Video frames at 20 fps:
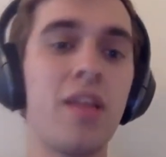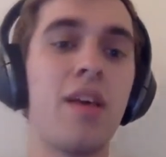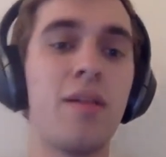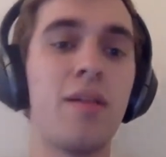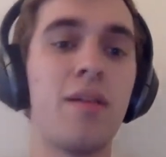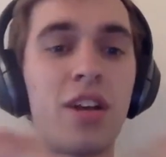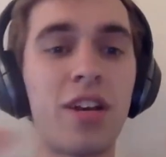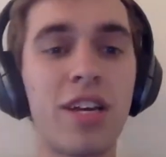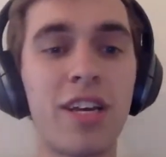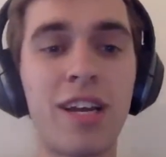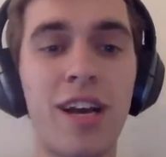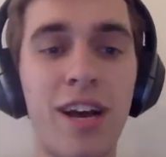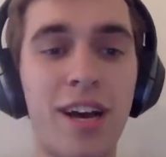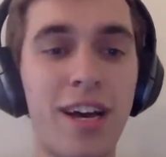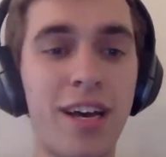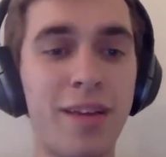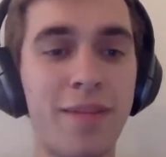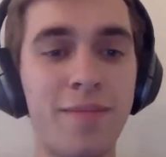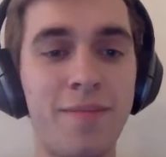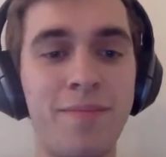Sonny and
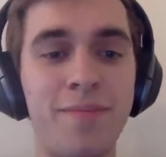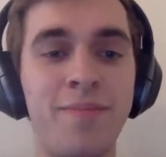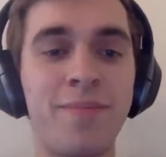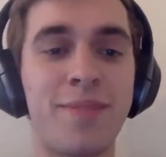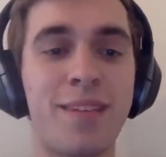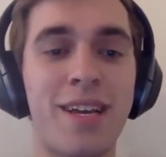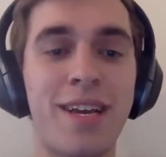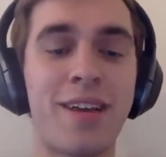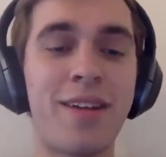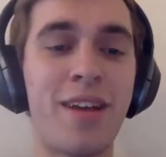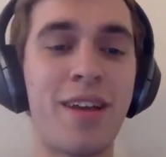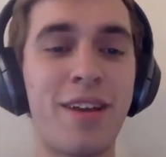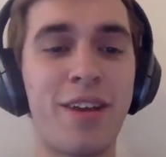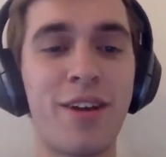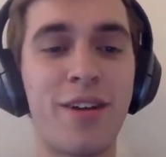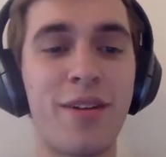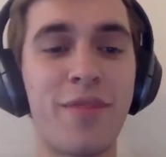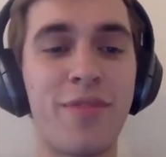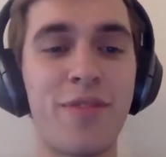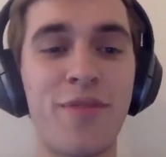I,
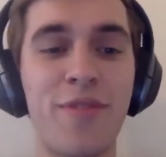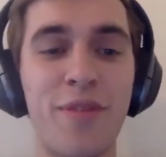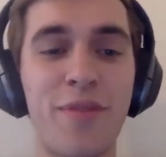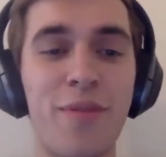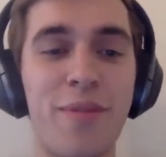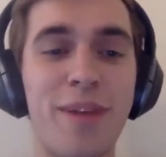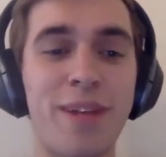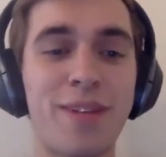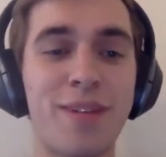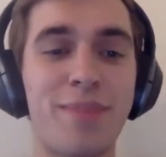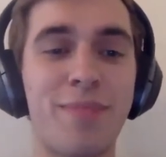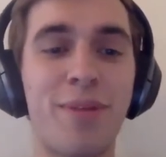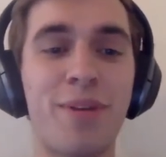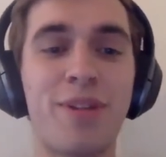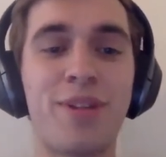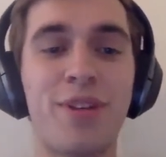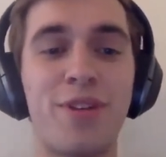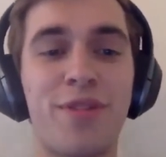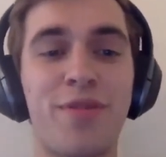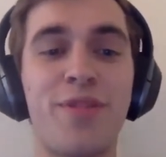if you've ever met us in
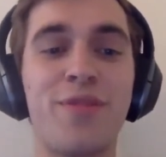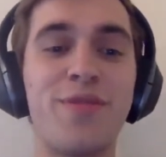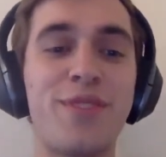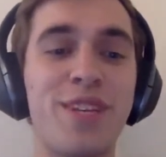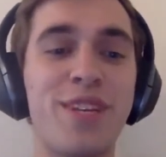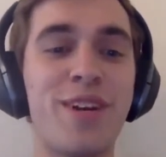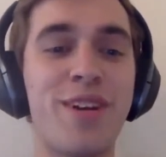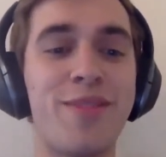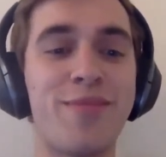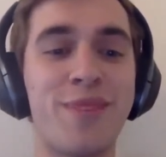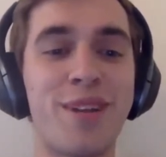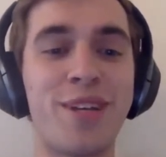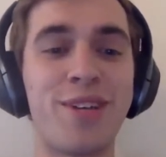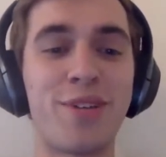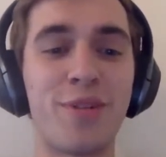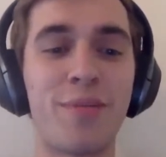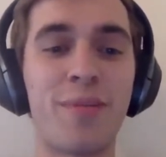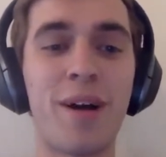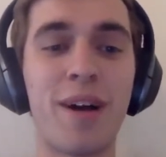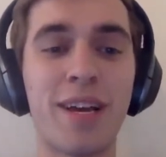person or if you've seen our
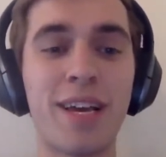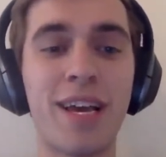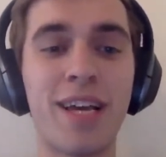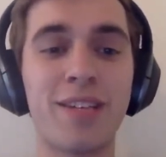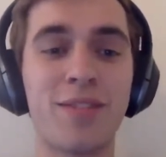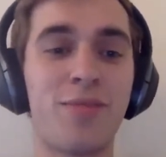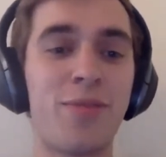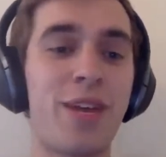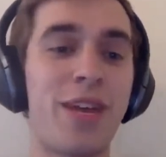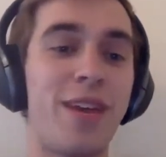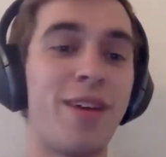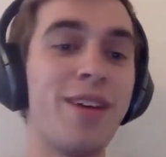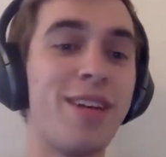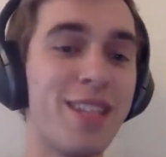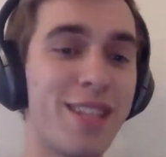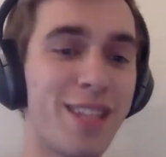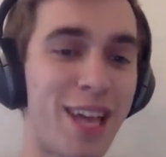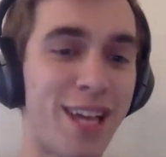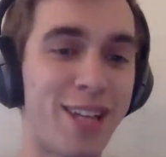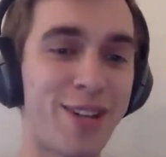initial podcast, we
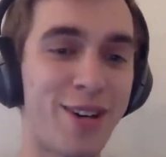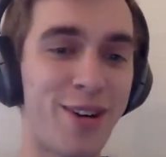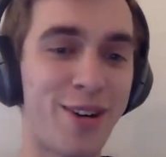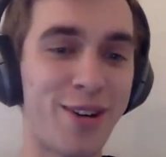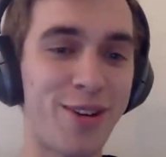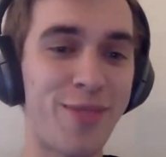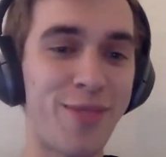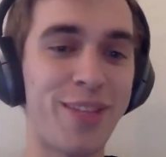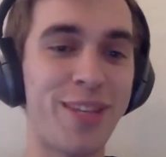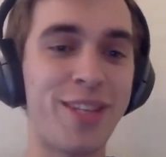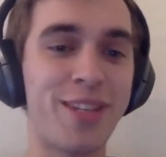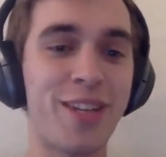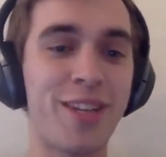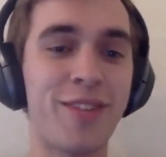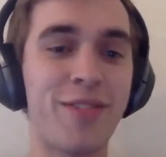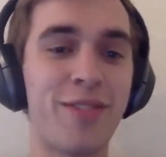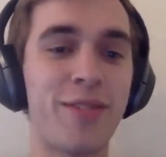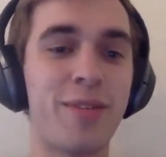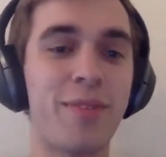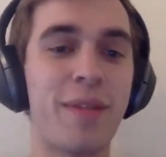like to argue with each
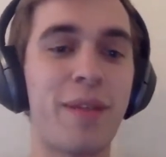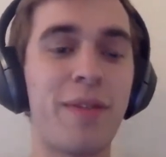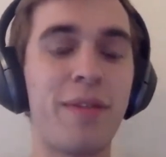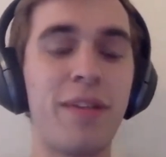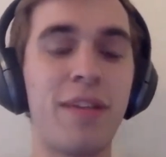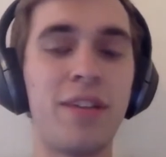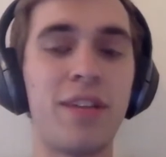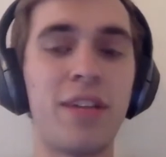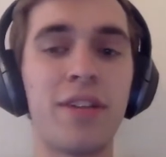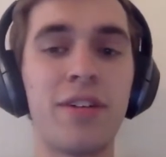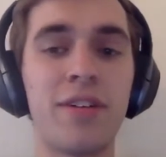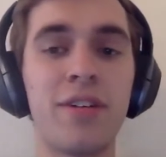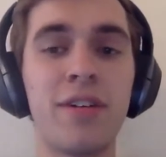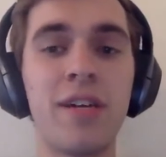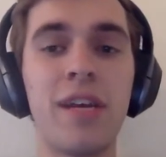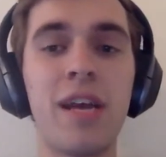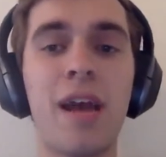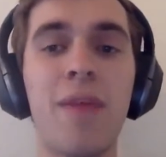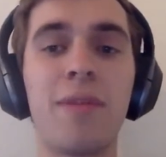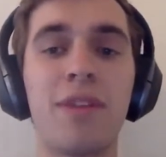other or debate each other.
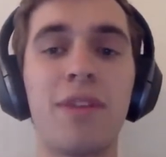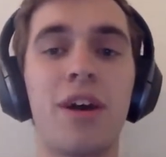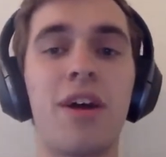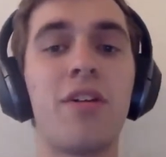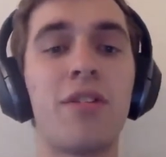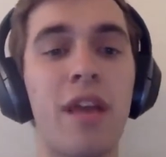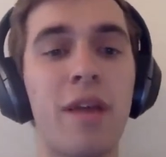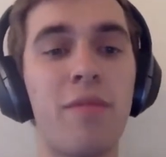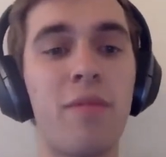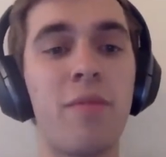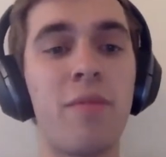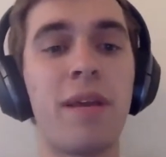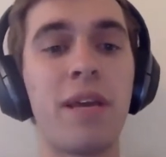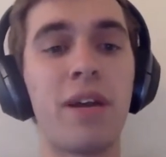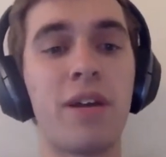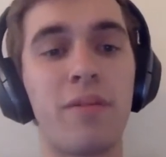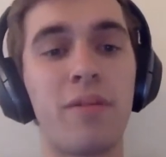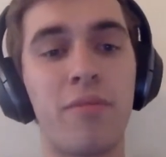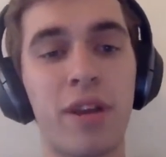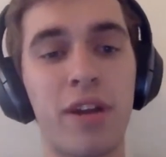And we thought, okay, we'll bring
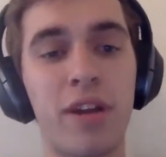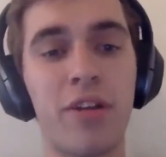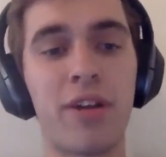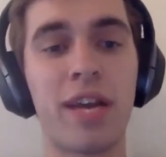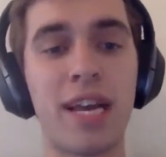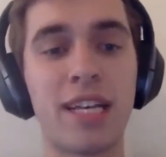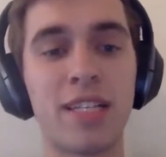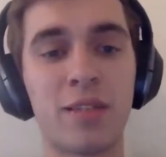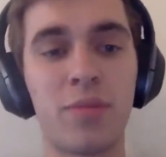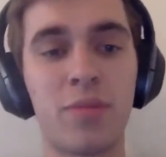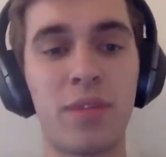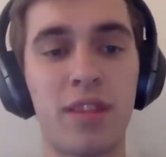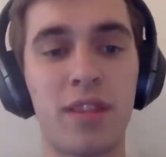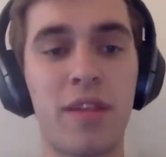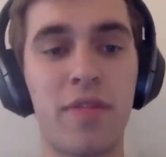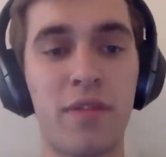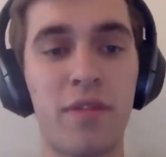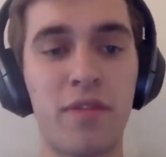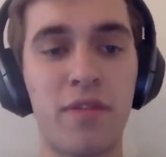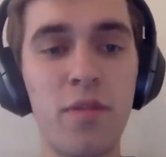on guests with
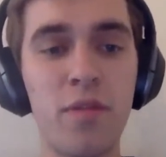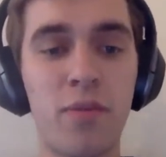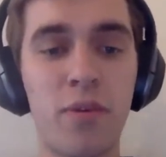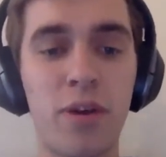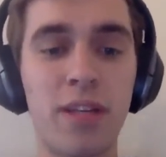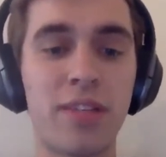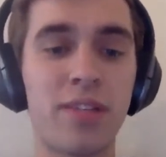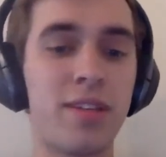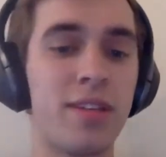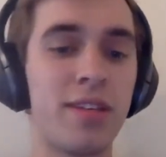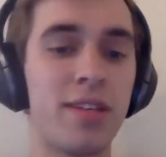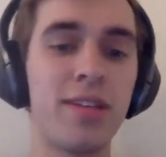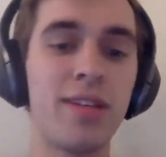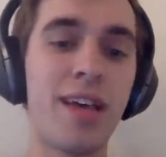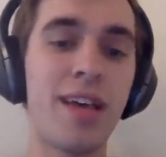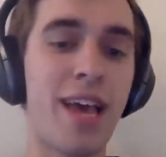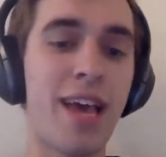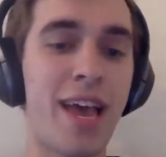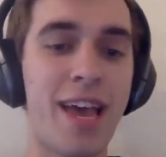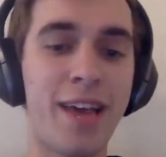different viewpoints,
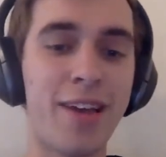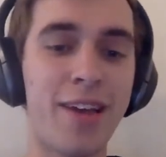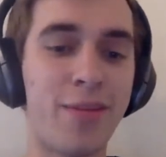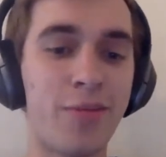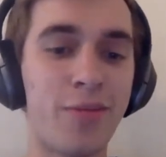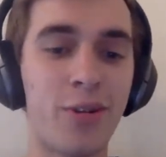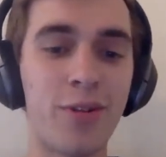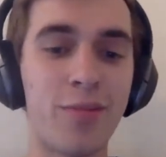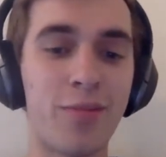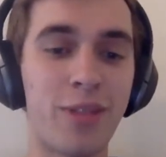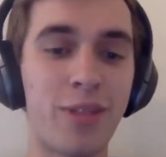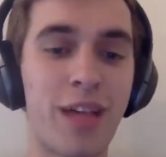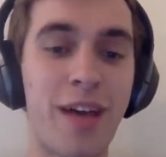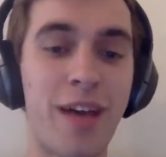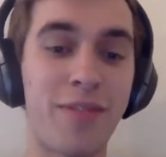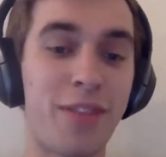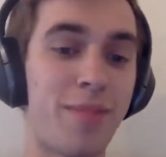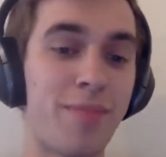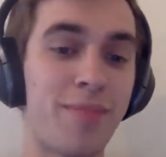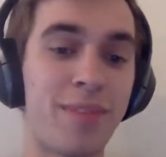and we'll
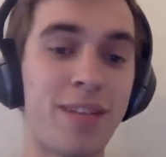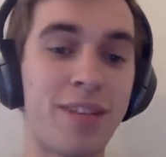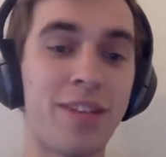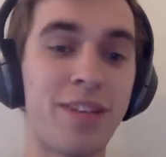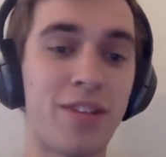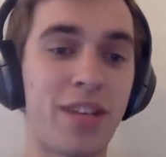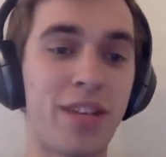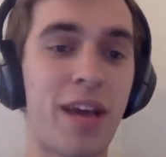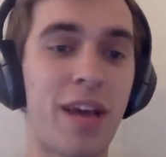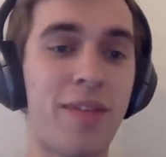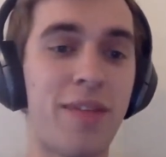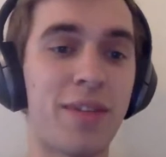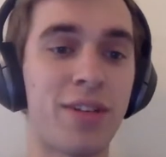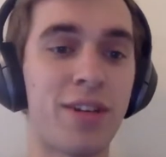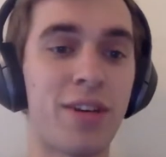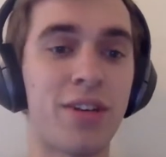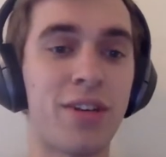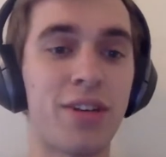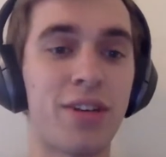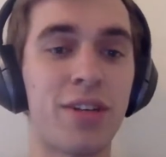have them essentially have a
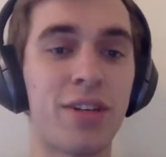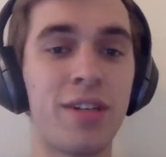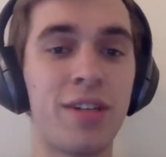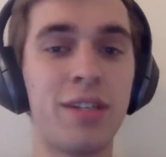discussion.